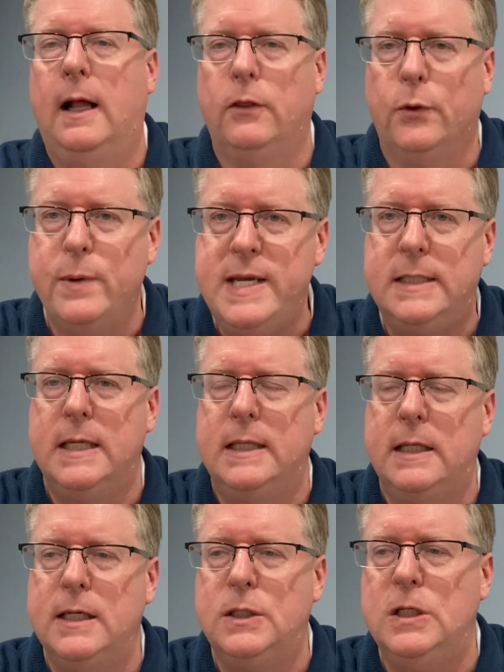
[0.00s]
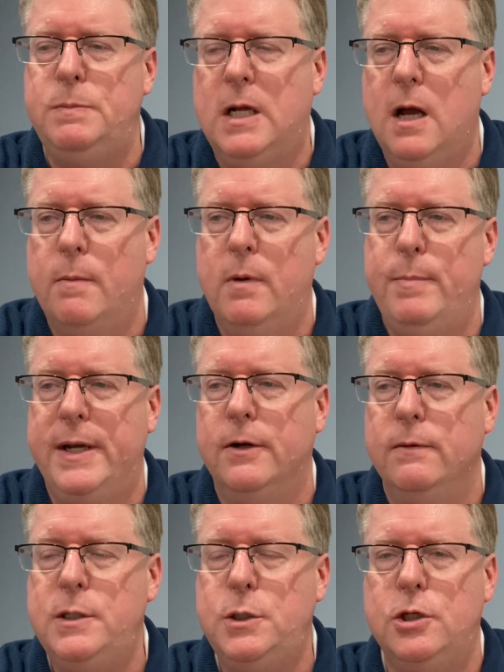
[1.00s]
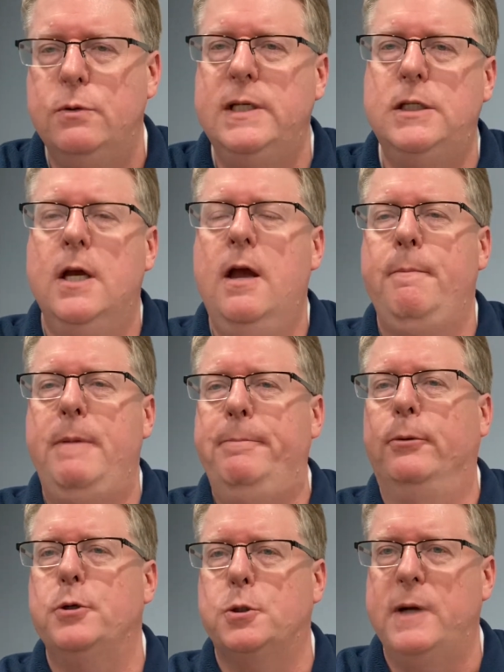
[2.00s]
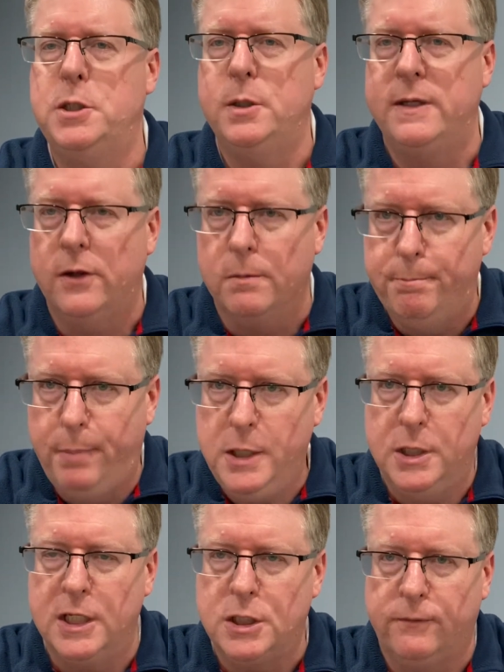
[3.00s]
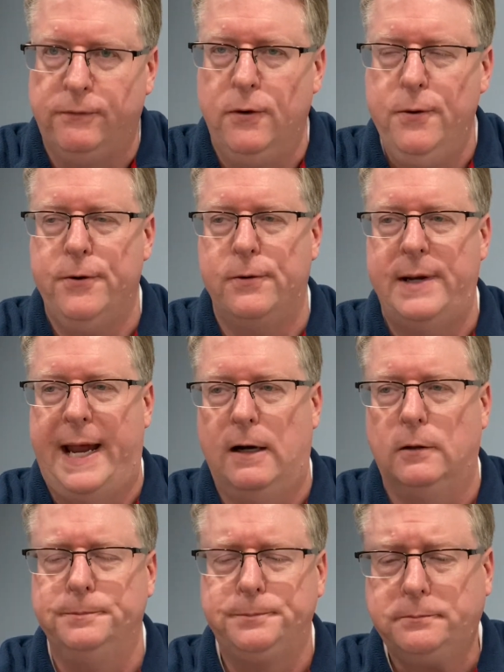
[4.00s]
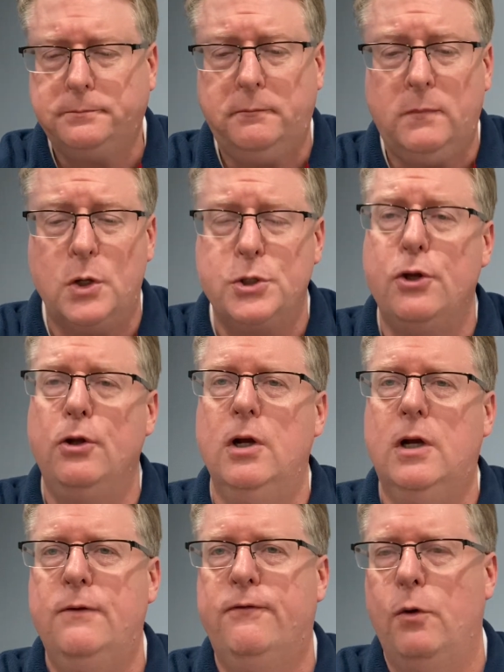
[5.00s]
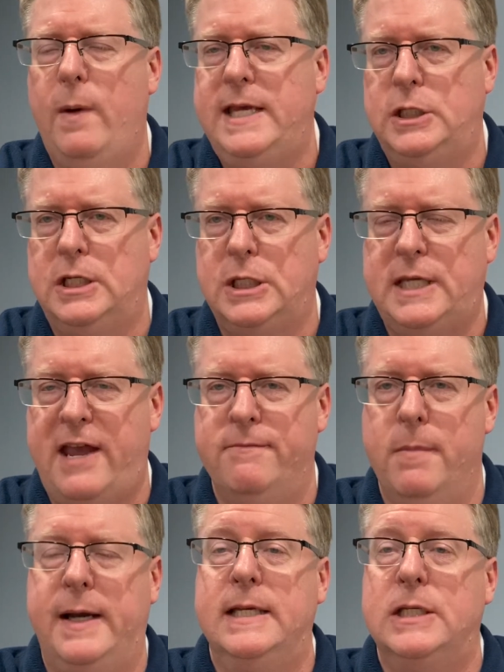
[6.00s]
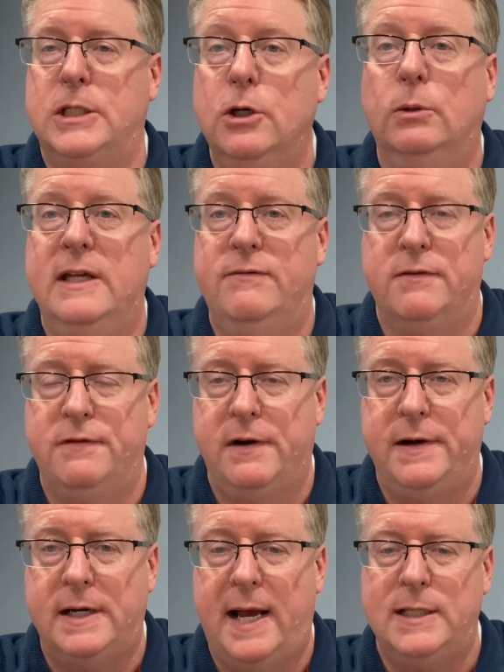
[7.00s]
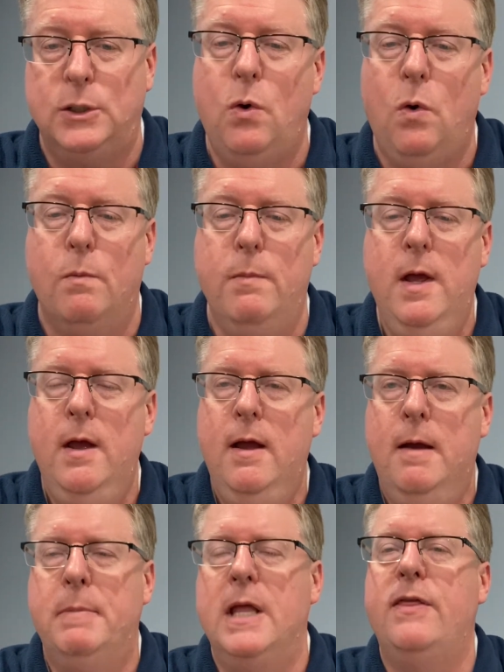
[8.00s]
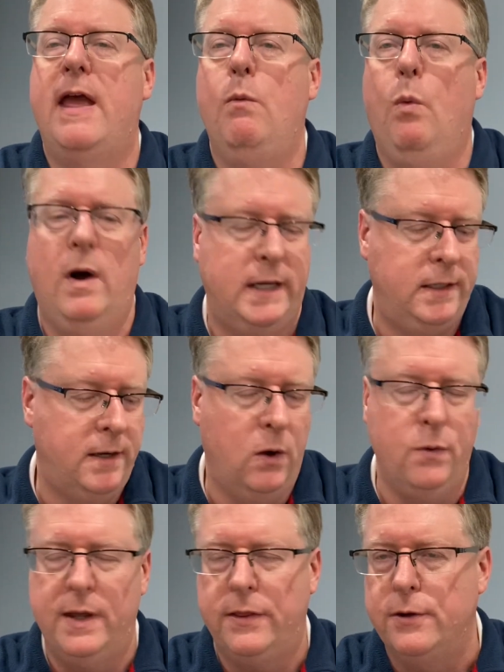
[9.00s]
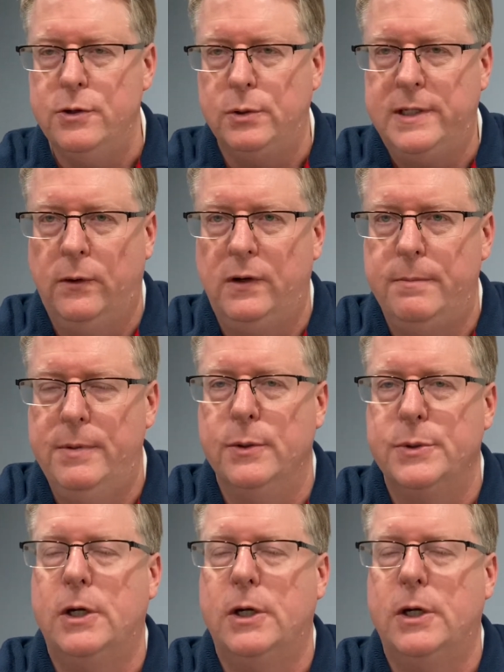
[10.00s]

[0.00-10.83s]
the reason that this has become a bigger issue is people are stretching their budgets further now. So they're looking for ways to save money, still live in a very nice home, but they want to know that their utility bills